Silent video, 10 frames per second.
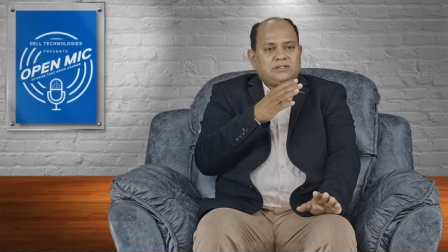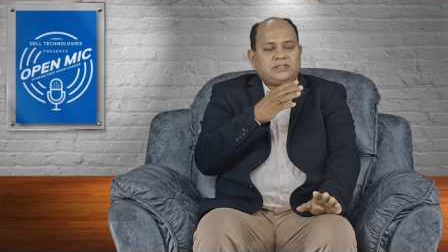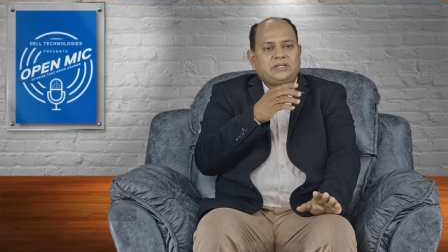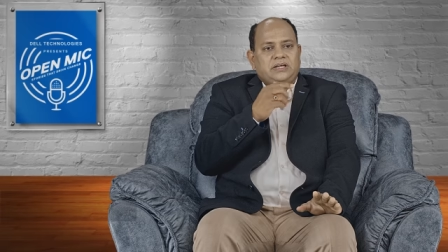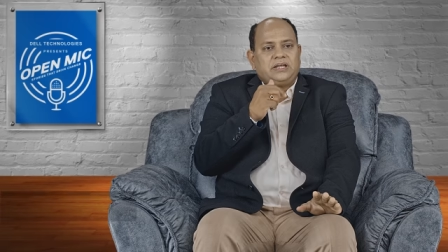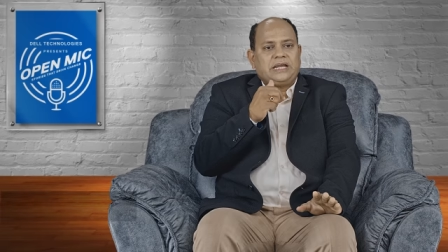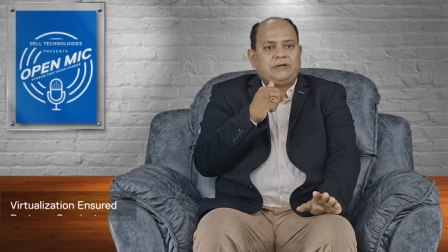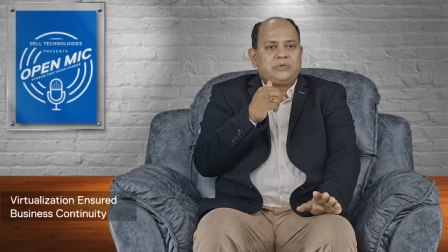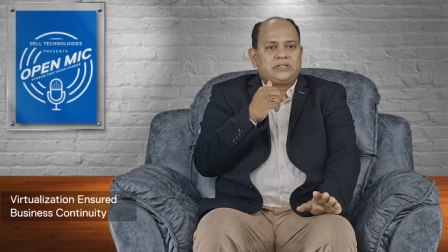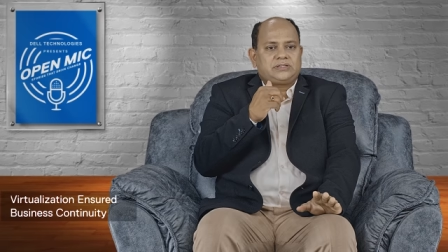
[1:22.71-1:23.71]
This really
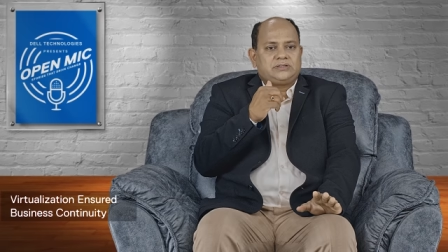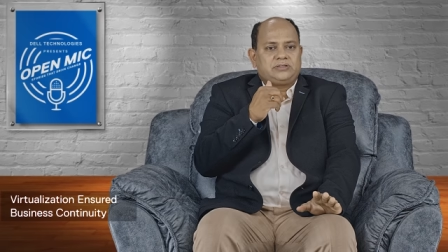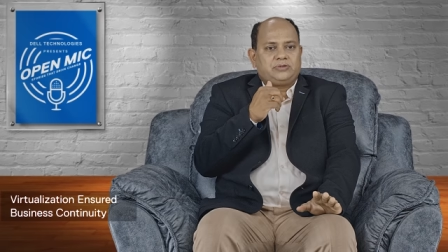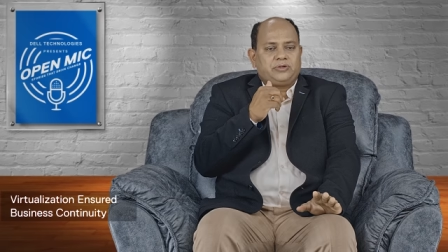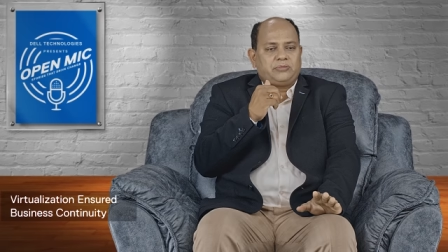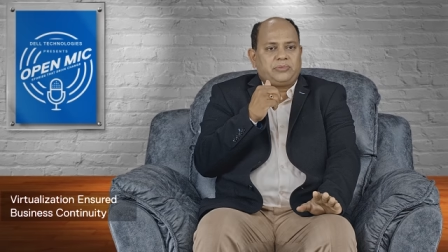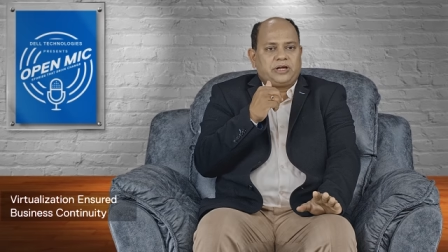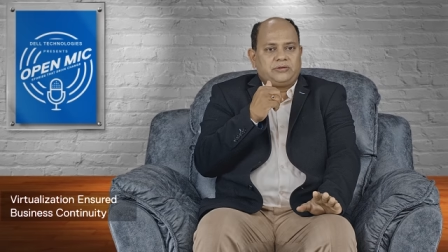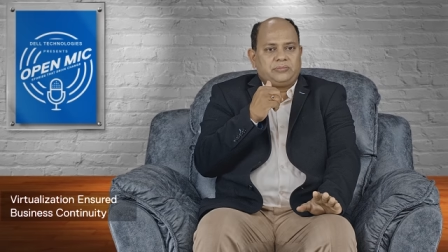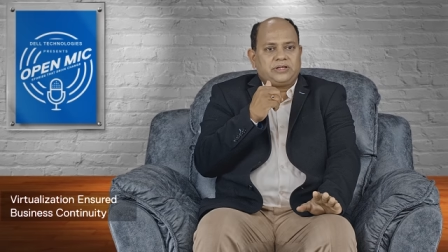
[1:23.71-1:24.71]
helped us during
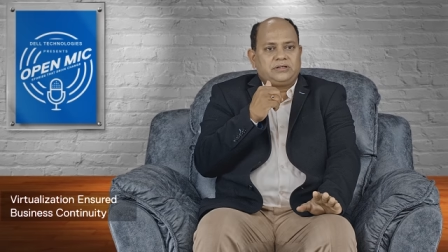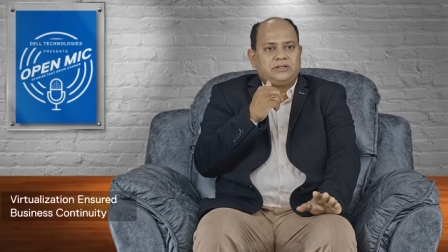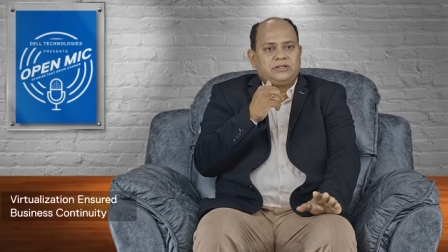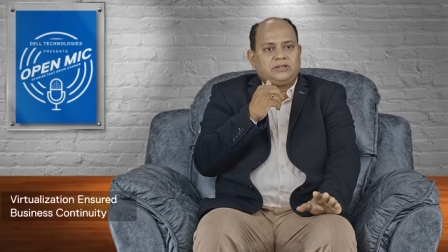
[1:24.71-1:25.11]
pandemic.